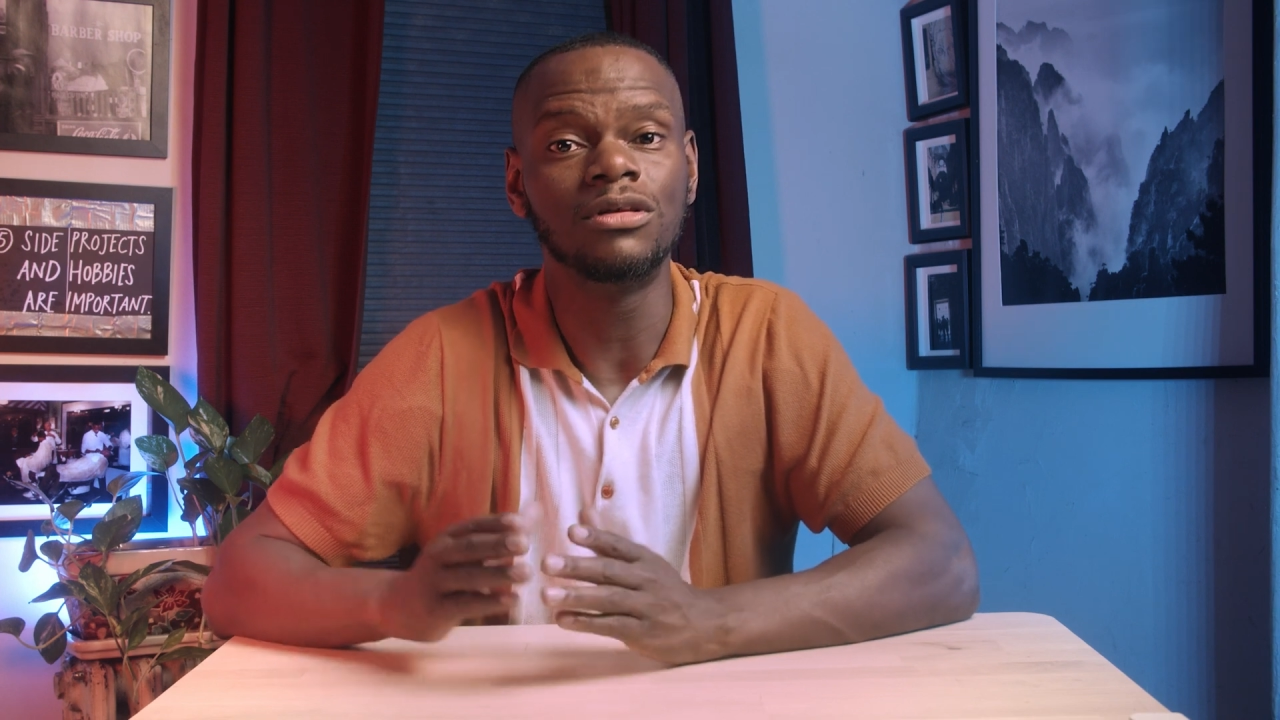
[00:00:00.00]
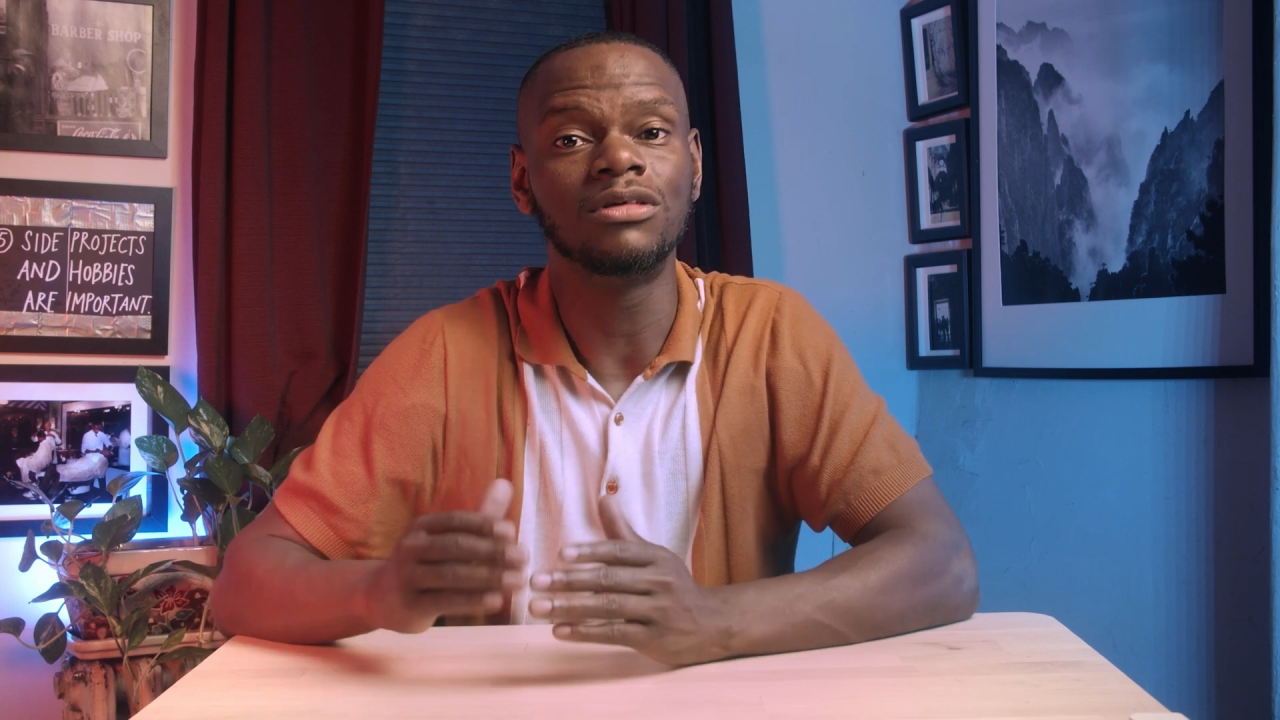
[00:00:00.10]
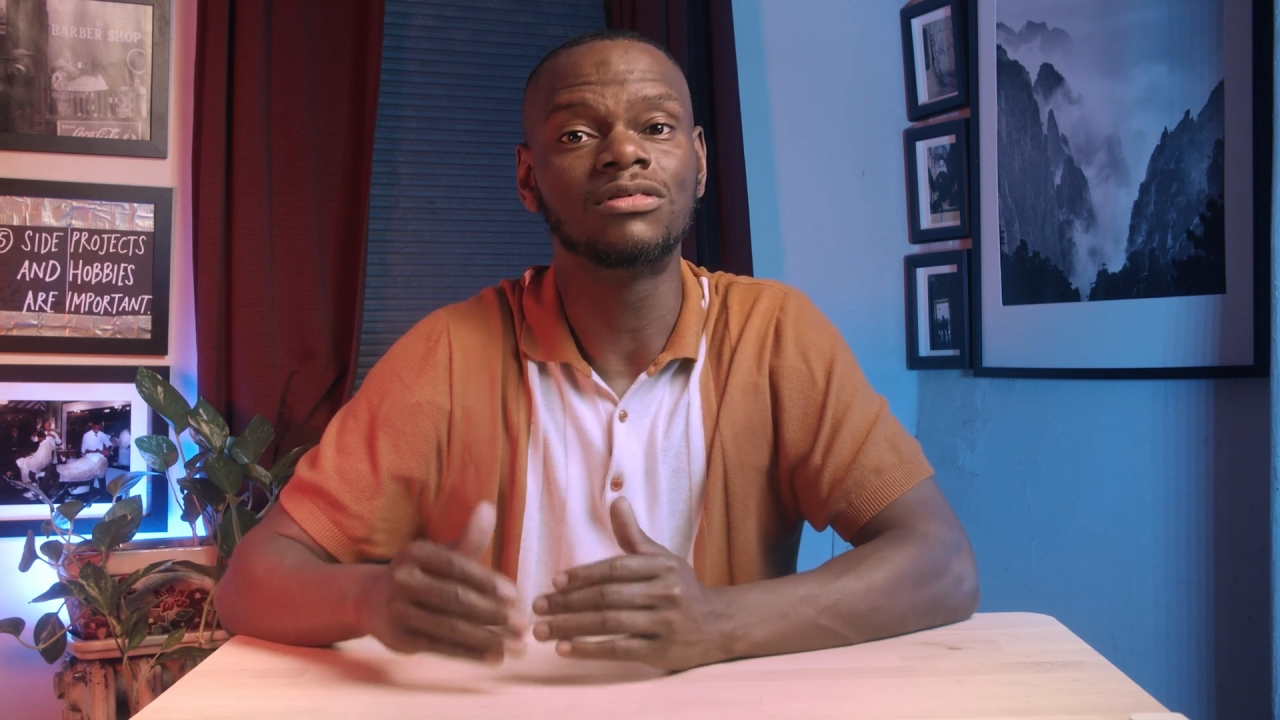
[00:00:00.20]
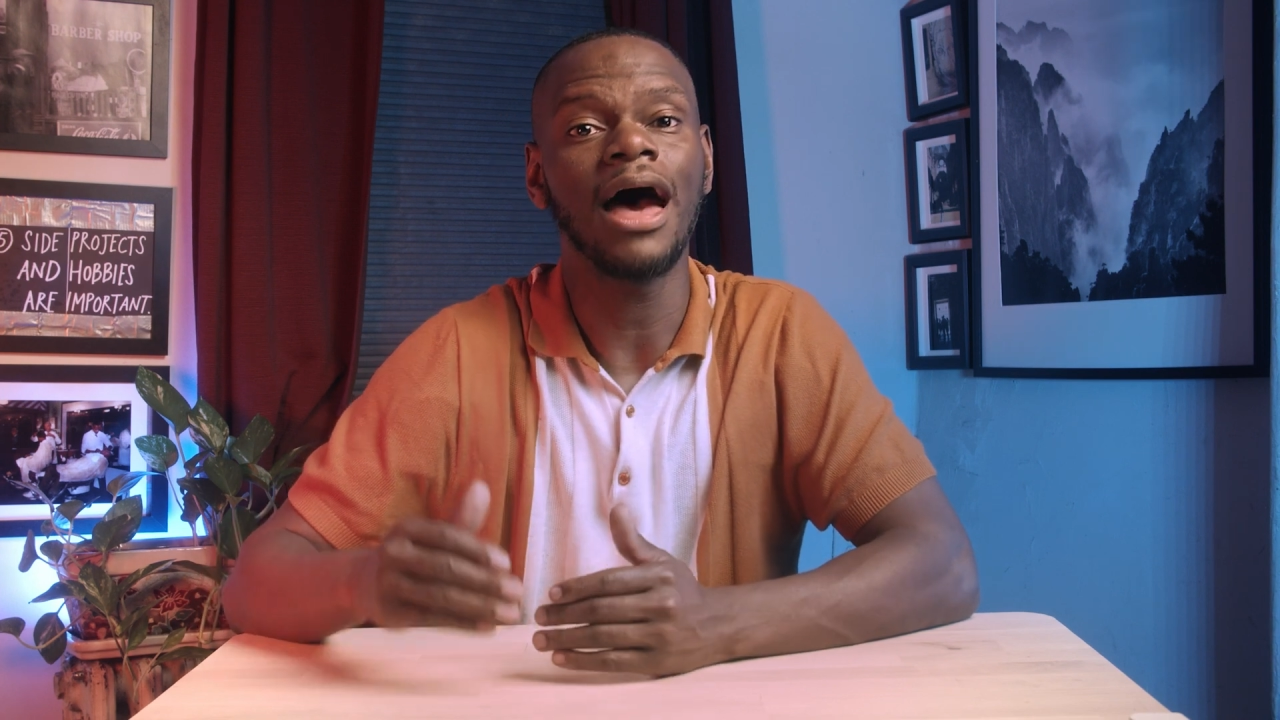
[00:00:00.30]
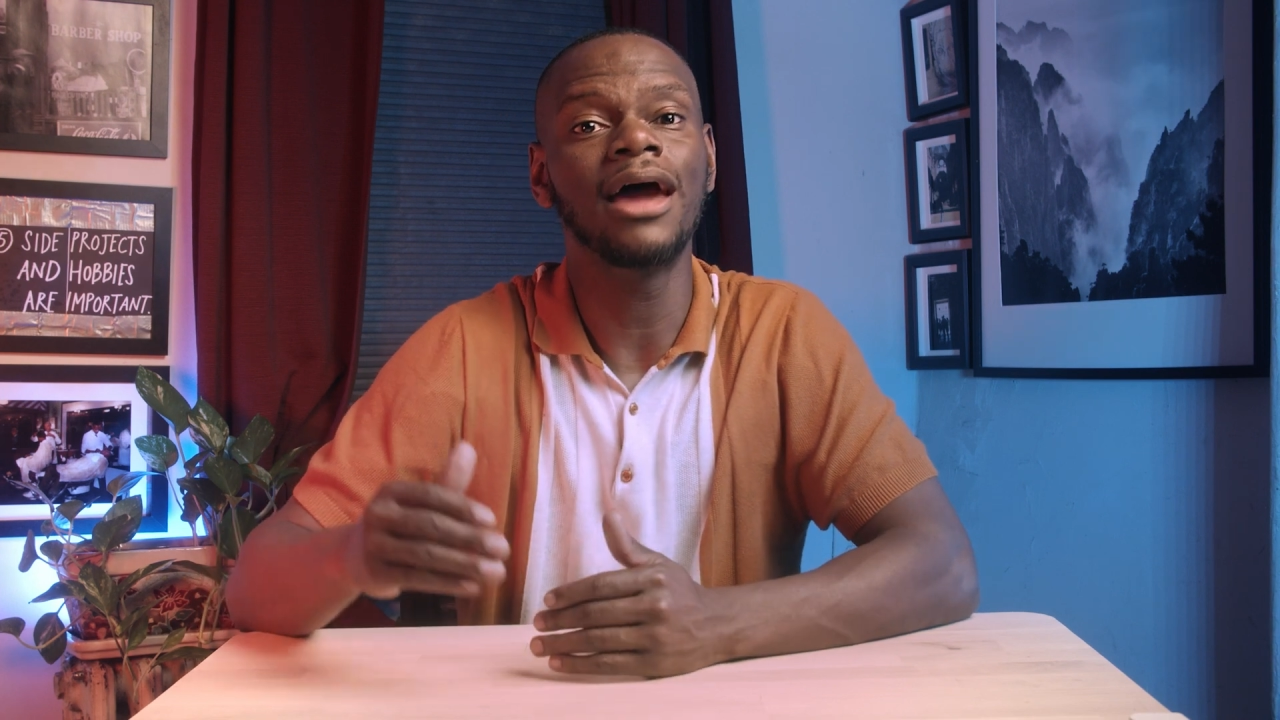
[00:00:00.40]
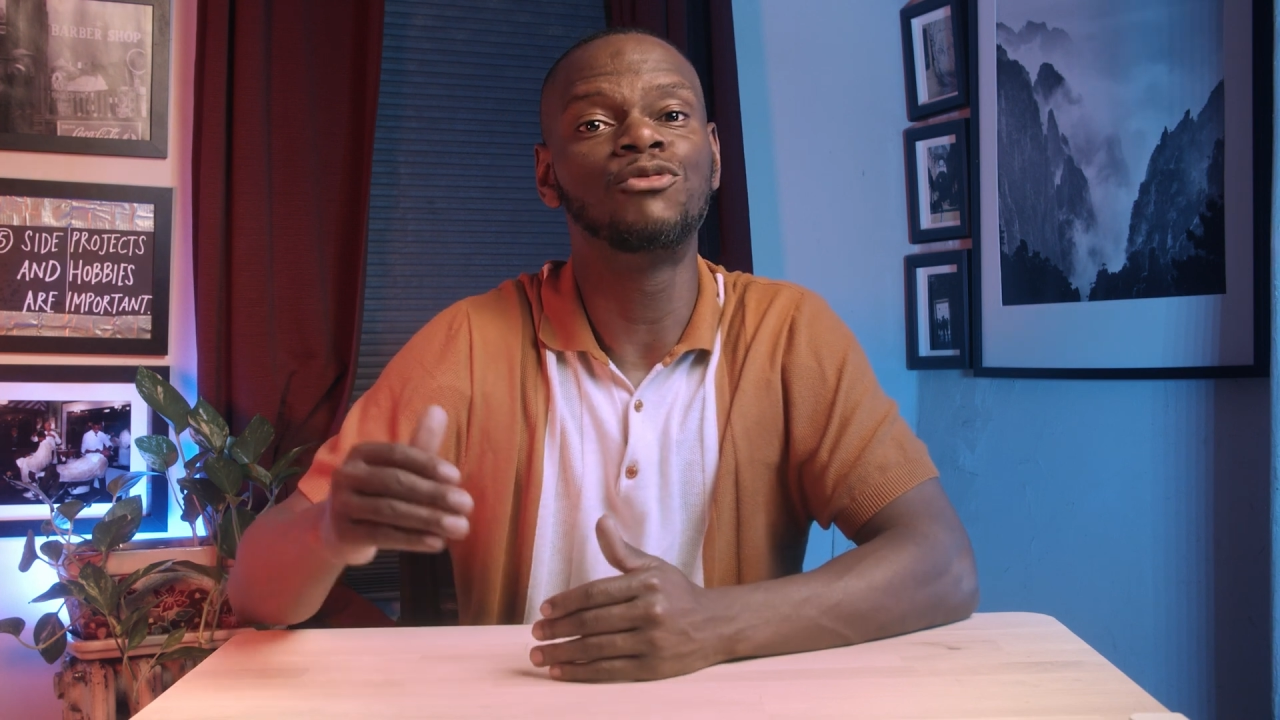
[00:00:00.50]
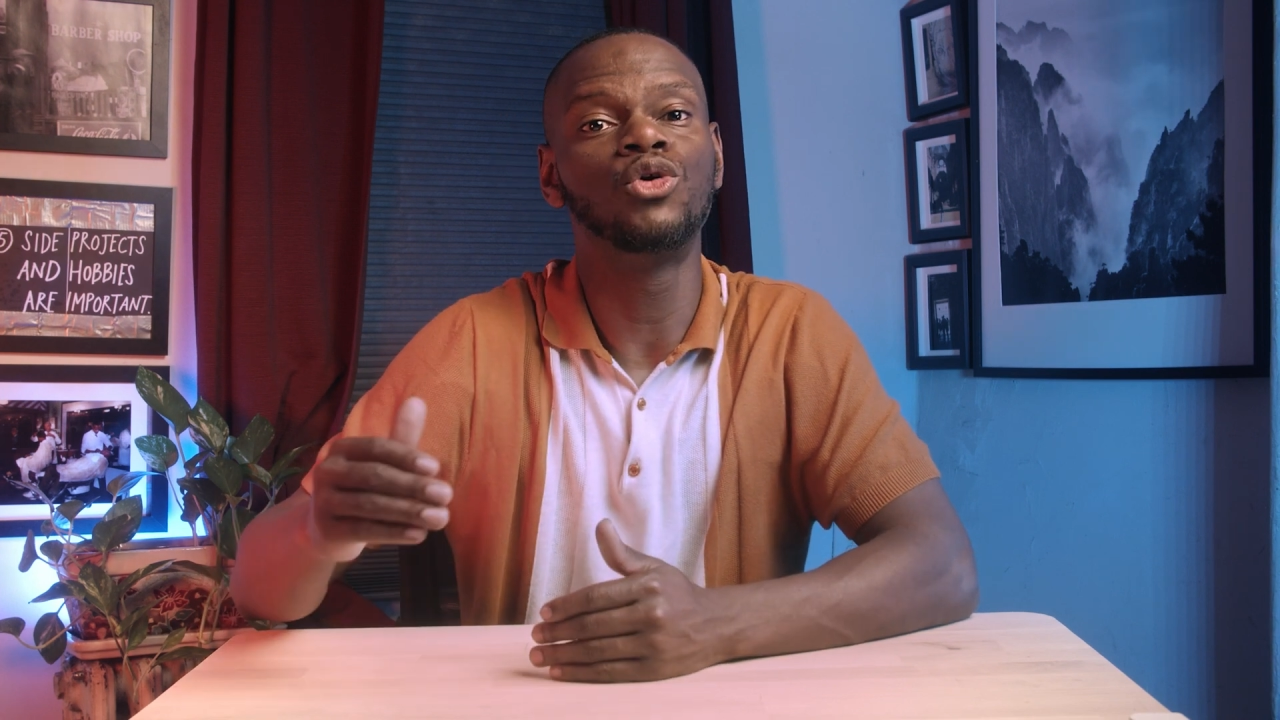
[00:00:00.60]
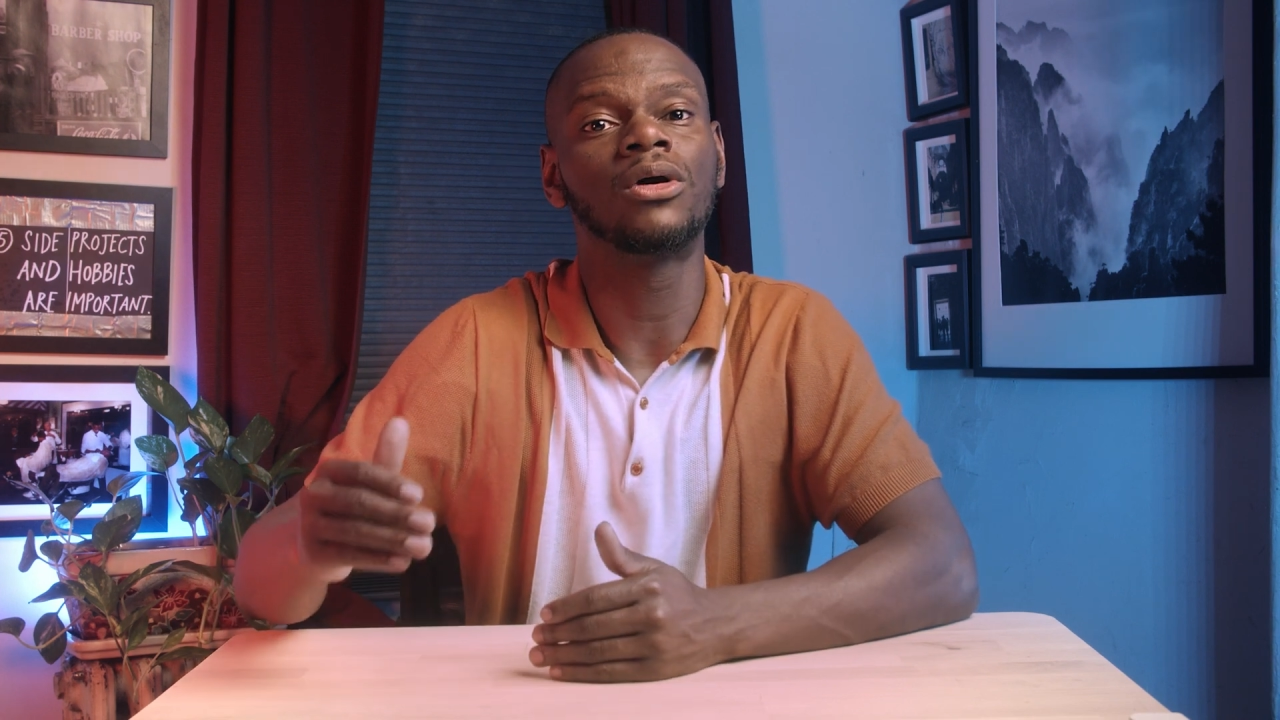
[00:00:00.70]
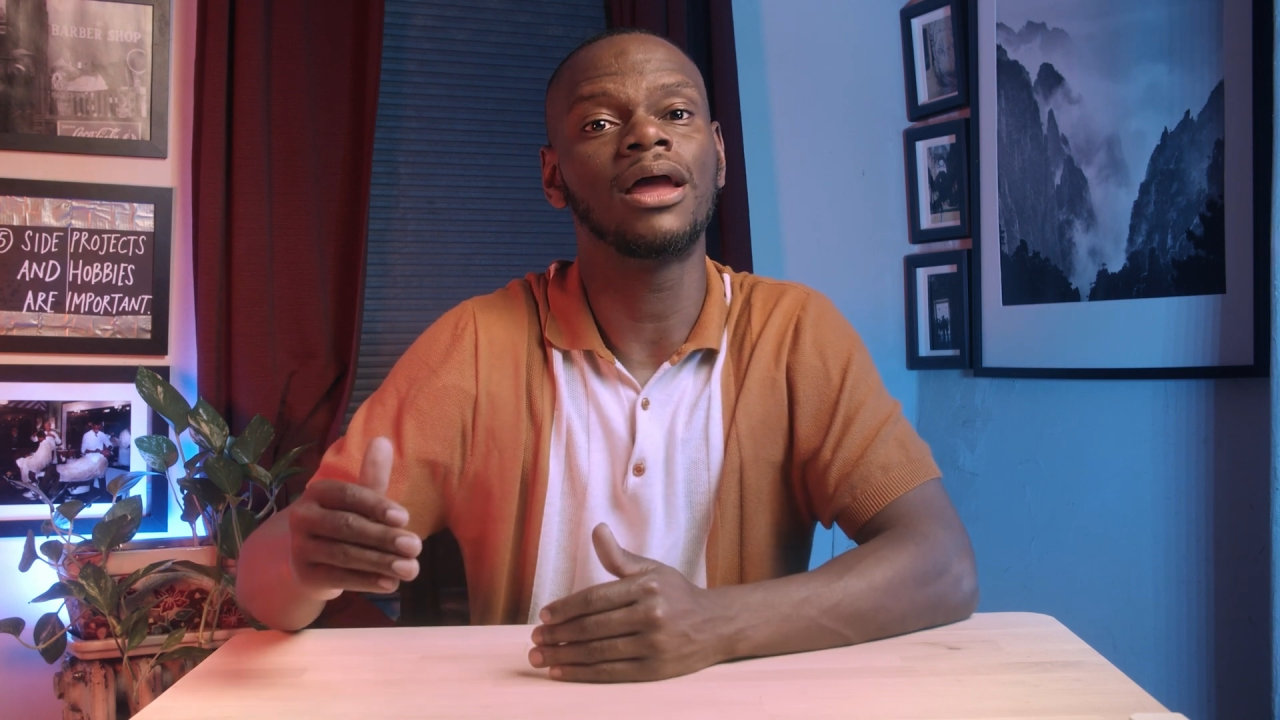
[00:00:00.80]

to decide if your